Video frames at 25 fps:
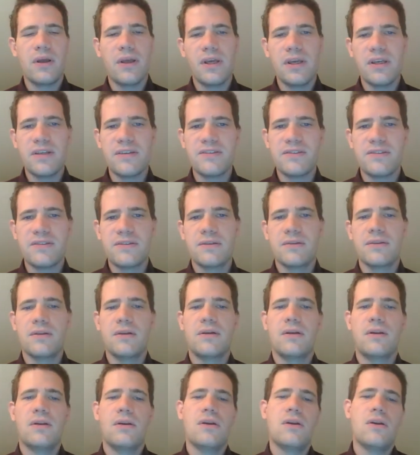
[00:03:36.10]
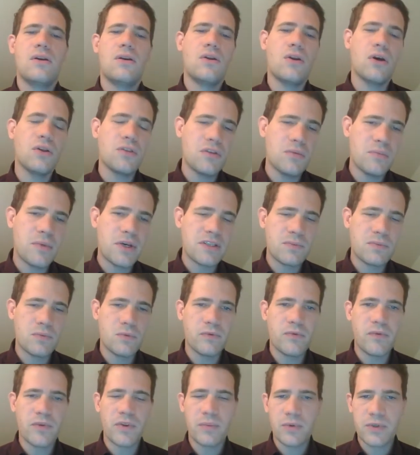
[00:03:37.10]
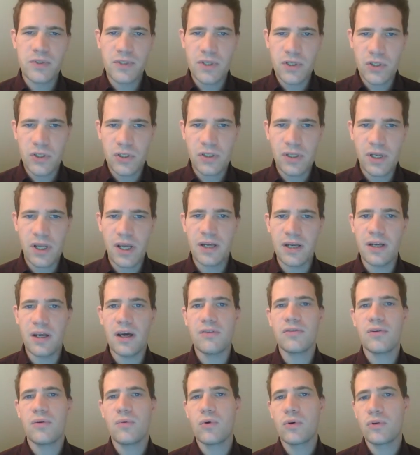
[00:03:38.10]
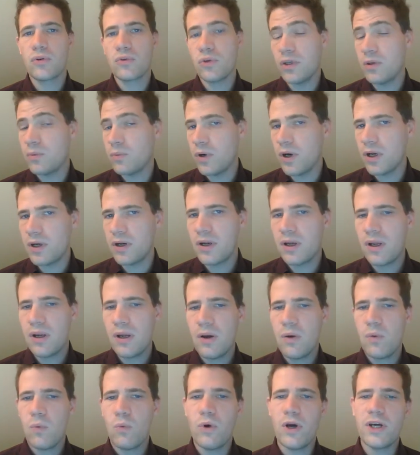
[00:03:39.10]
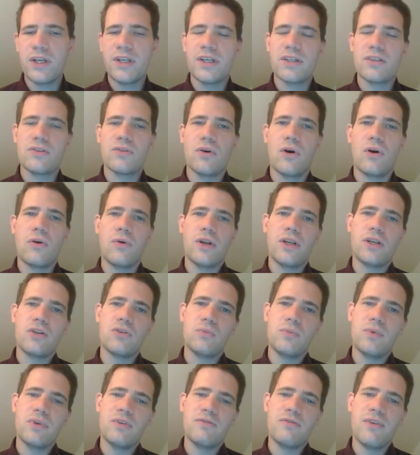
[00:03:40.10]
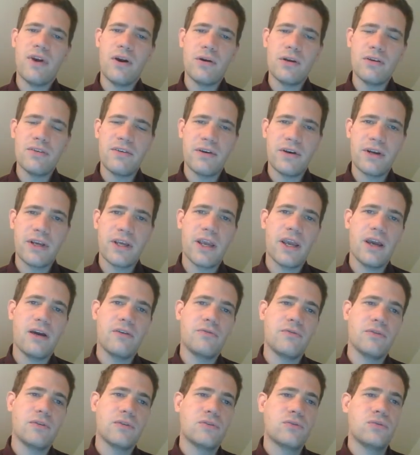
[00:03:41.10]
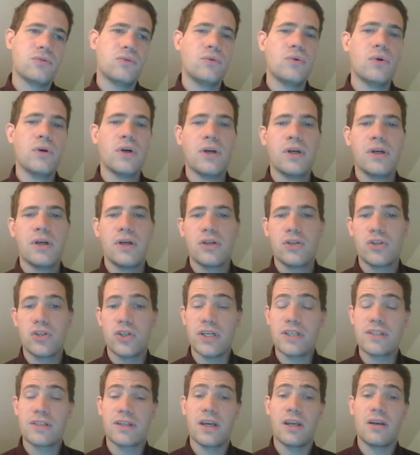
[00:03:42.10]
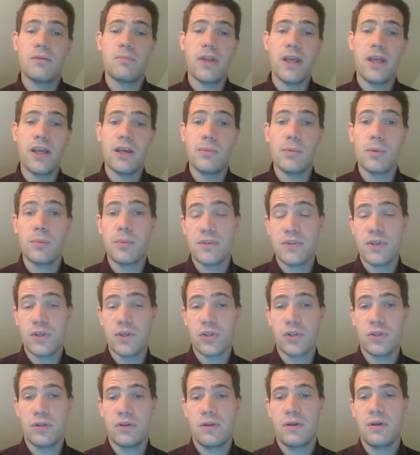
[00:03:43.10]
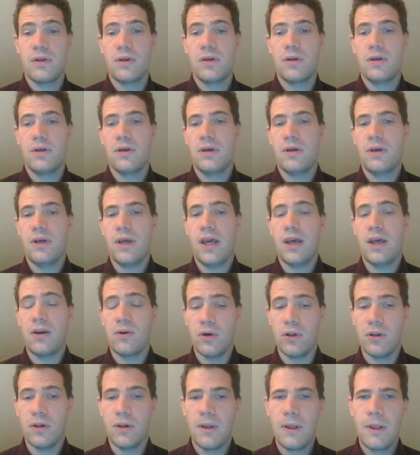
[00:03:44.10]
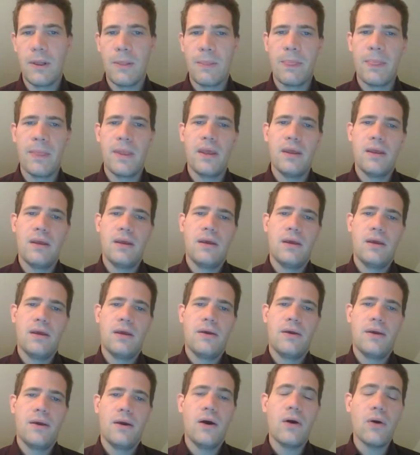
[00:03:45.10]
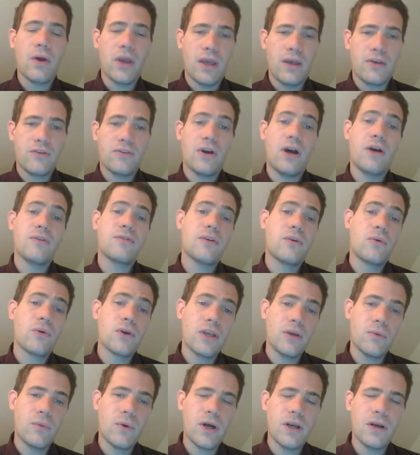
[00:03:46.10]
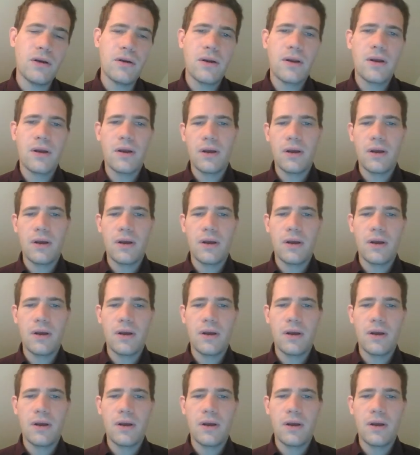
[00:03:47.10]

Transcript: is not the best move in the position. And after rook to e1, white has already to be very, very careful to just get a playable position at all. Okay, so after rook e1,